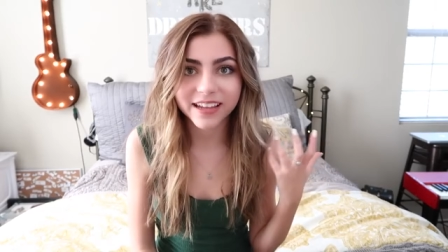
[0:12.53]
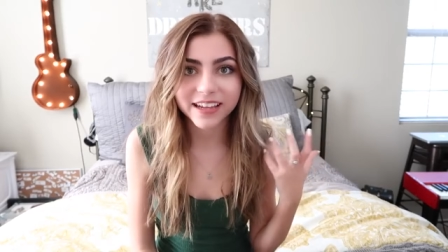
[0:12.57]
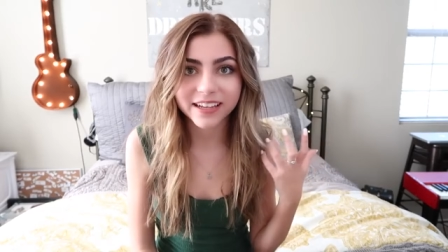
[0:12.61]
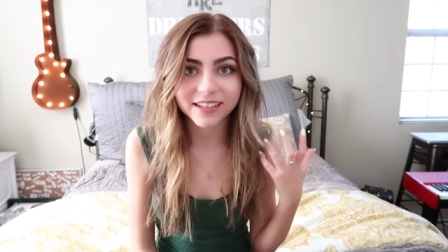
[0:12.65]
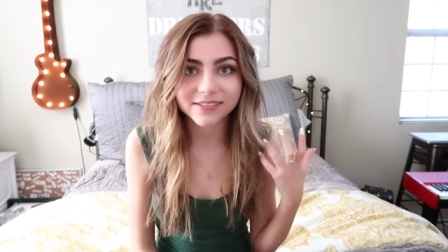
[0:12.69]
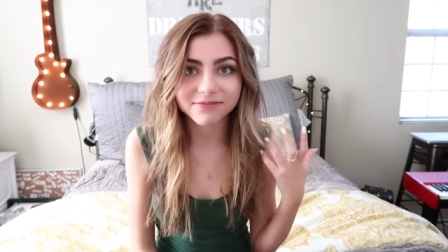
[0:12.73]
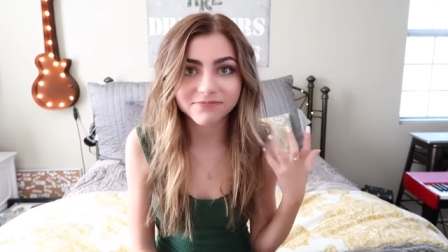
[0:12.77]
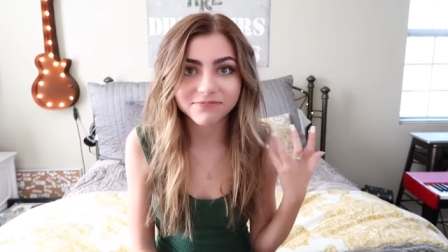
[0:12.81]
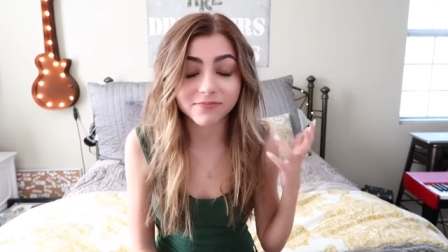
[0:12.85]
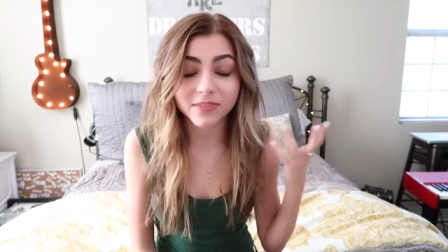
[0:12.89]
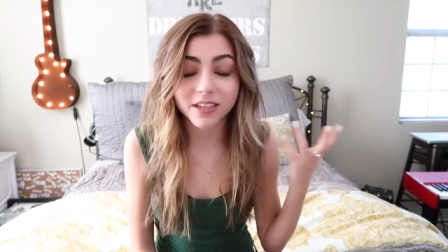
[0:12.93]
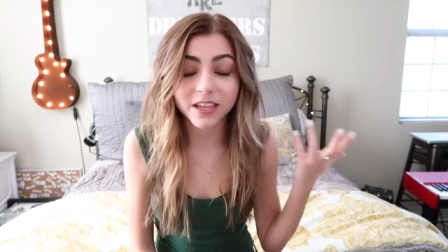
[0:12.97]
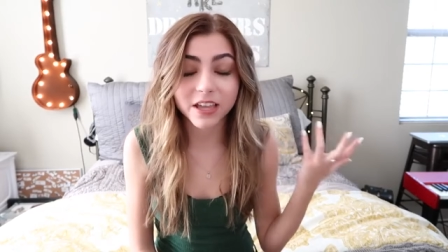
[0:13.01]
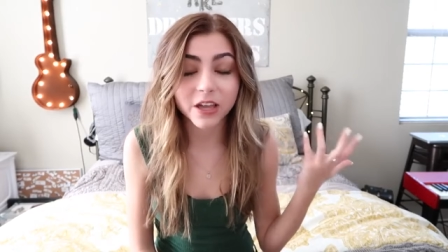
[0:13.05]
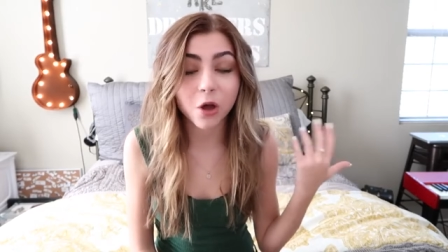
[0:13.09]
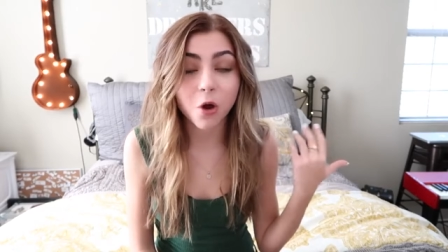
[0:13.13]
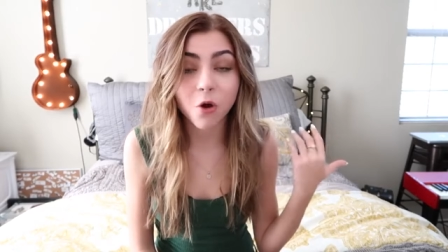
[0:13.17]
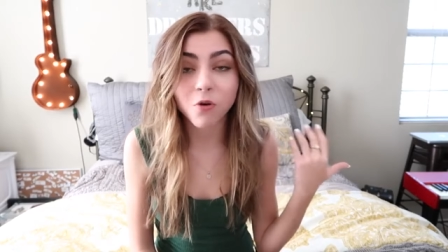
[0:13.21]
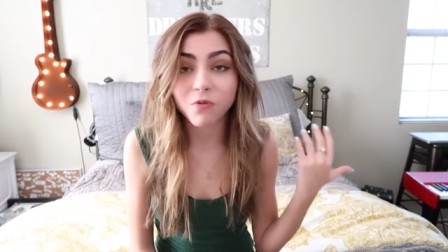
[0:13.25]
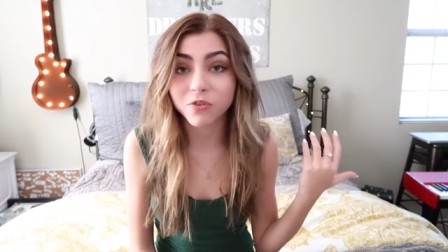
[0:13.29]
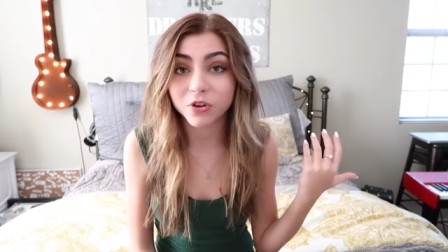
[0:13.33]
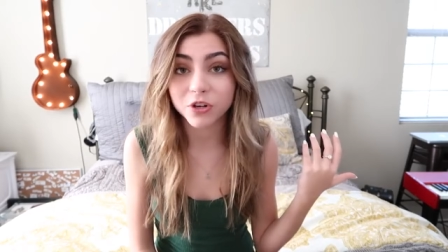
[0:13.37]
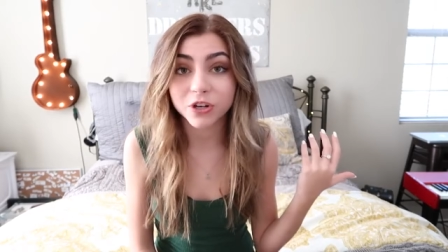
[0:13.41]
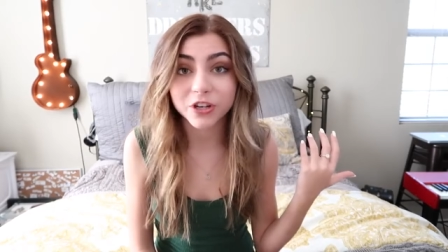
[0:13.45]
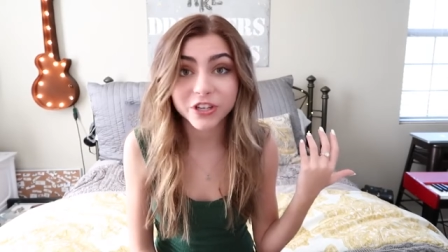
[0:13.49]
like
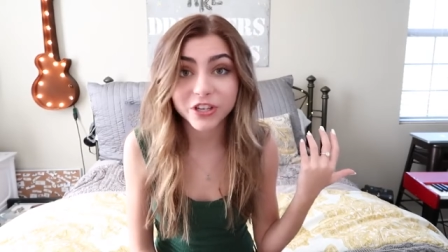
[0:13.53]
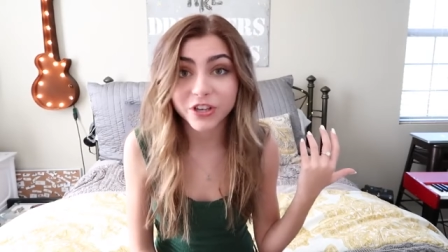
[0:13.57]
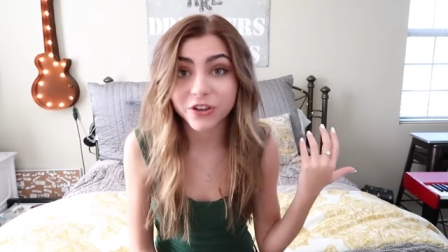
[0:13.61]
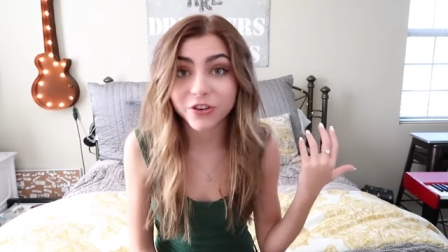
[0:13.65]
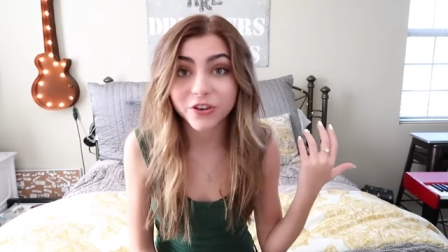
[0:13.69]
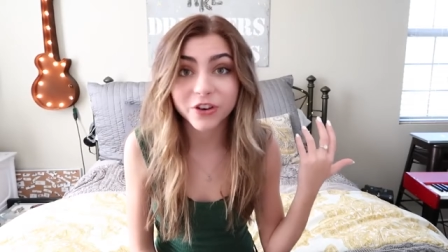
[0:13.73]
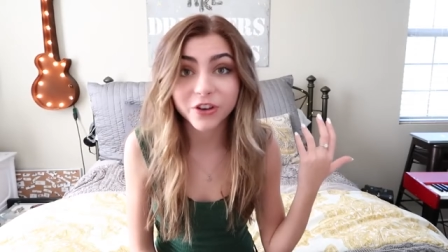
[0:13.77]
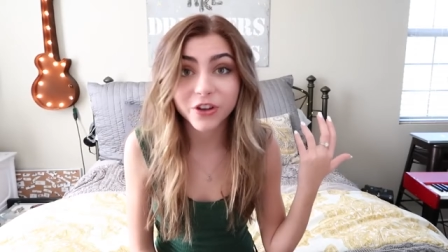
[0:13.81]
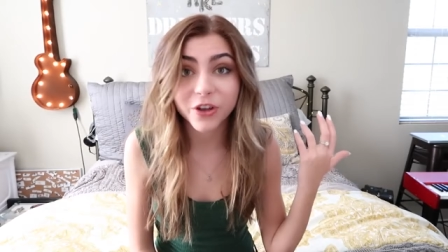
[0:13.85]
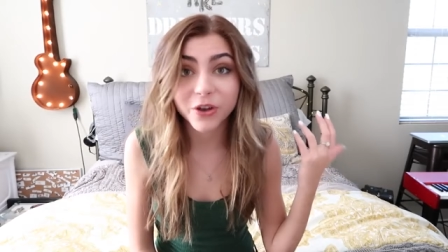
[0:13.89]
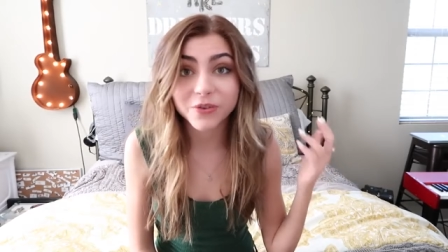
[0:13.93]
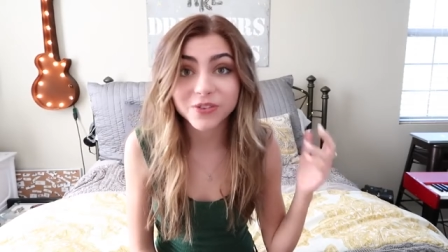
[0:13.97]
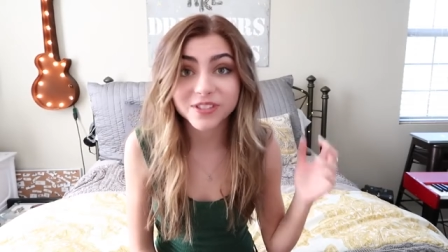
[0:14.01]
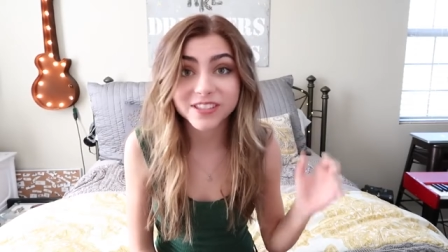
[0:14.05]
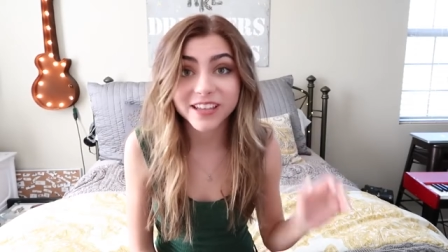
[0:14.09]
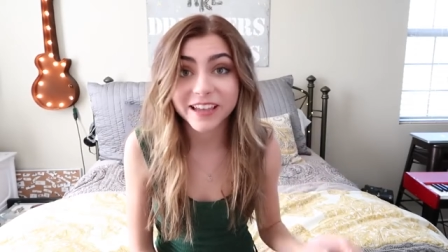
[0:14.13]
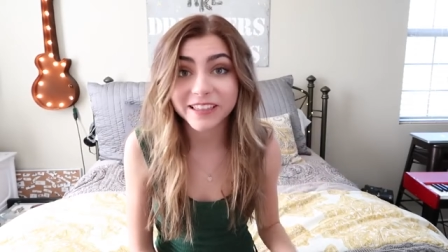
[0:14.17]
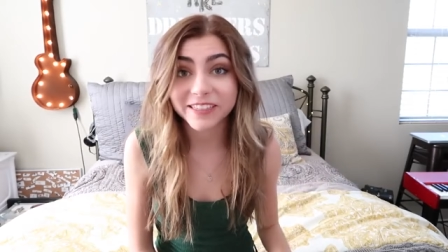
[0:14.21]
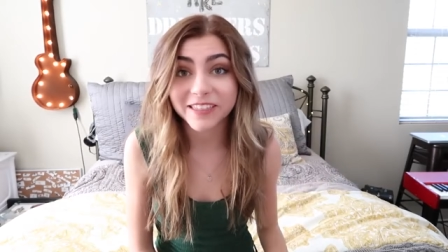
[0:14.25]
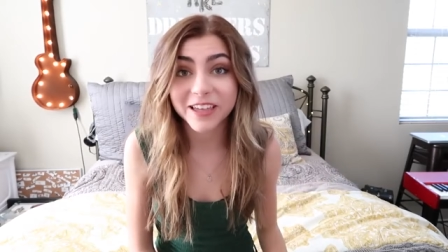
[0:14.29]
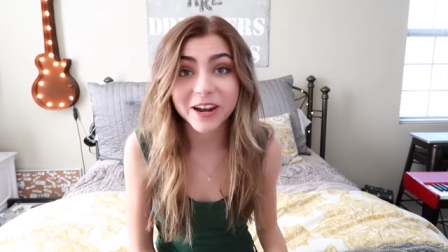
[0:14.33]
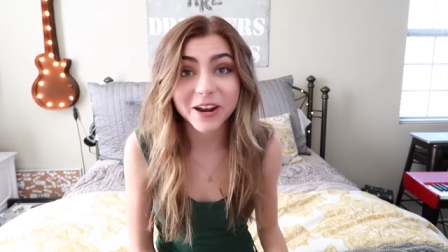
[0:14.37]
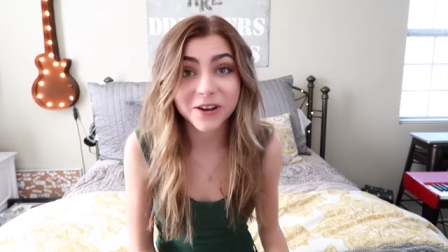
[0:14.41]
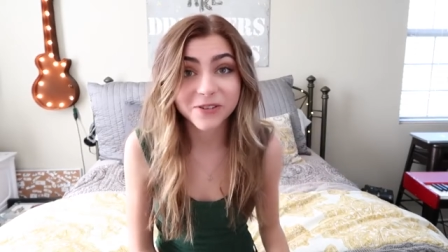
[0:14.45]
over a year ago saying